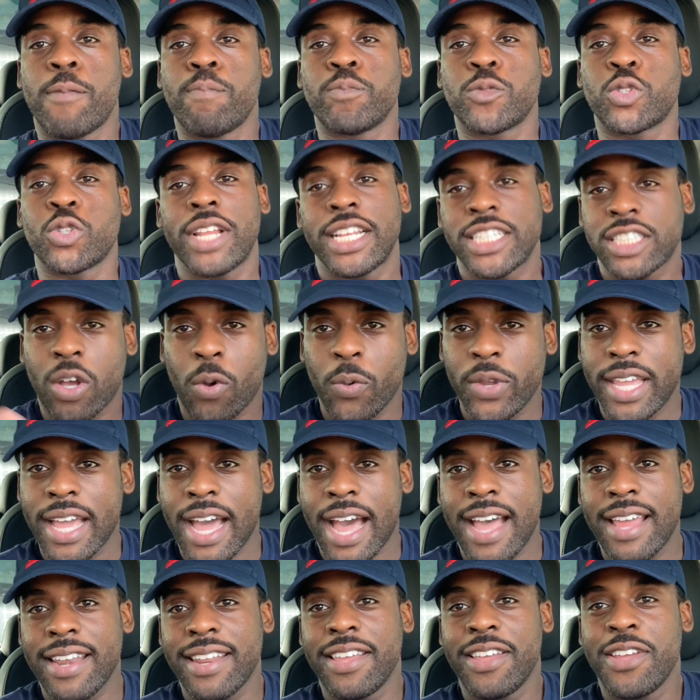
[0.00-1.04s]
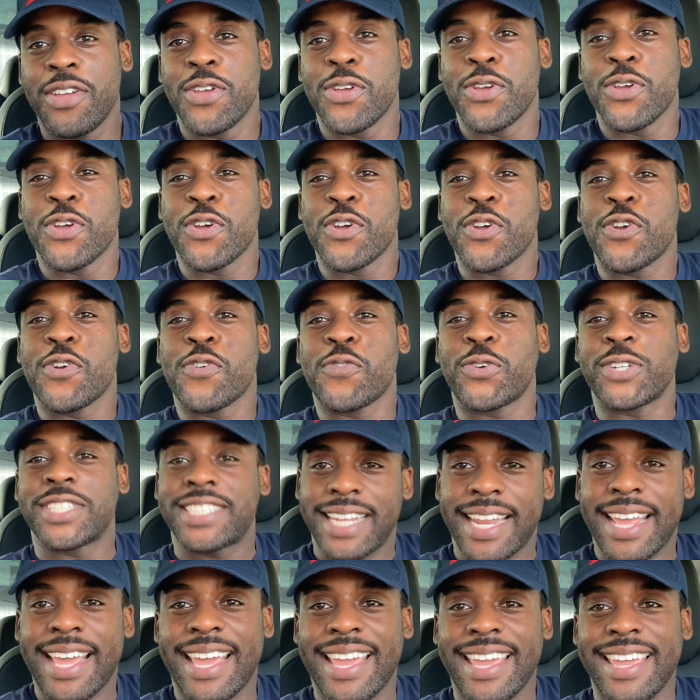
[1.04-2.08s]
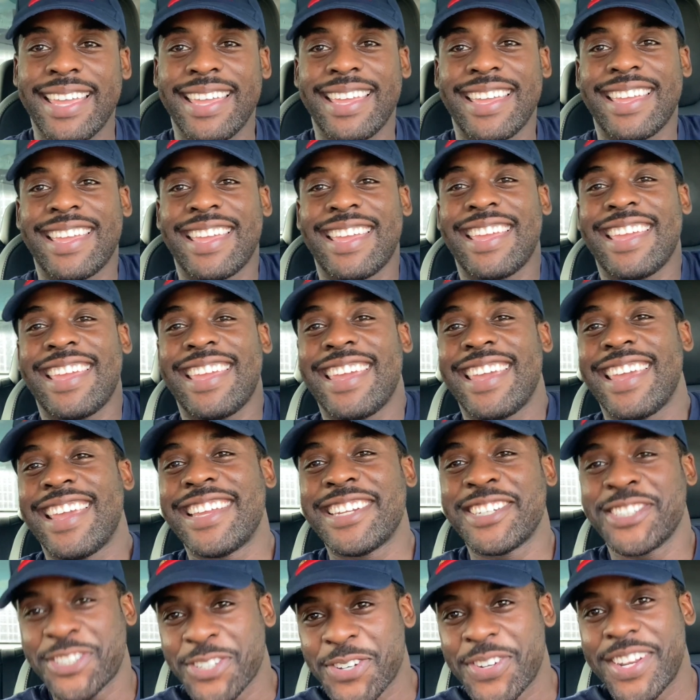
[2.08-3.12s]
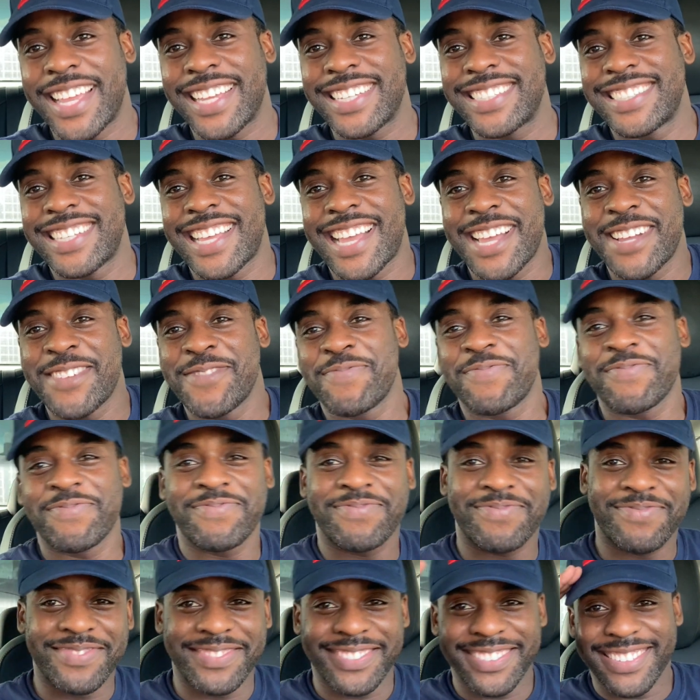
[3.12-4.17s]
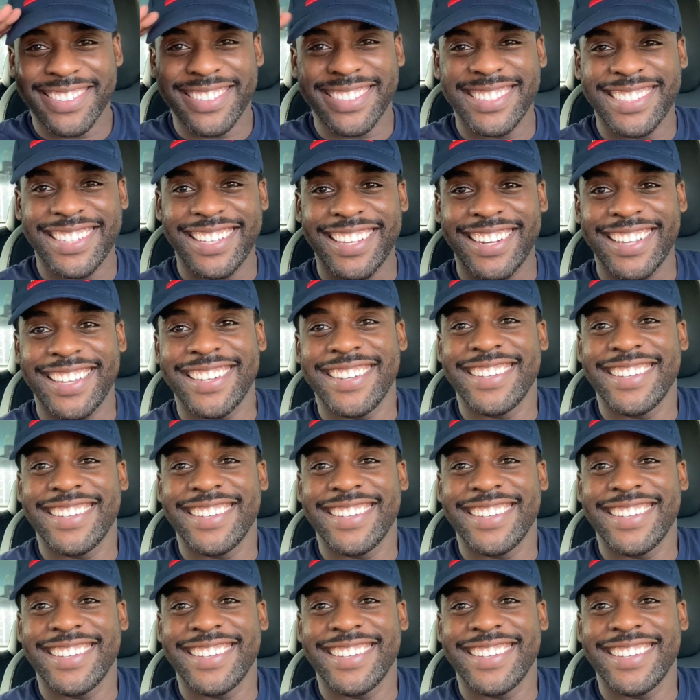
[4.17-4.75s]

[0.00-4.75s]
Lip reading: So that's all we got for today. And until next time, let's get it.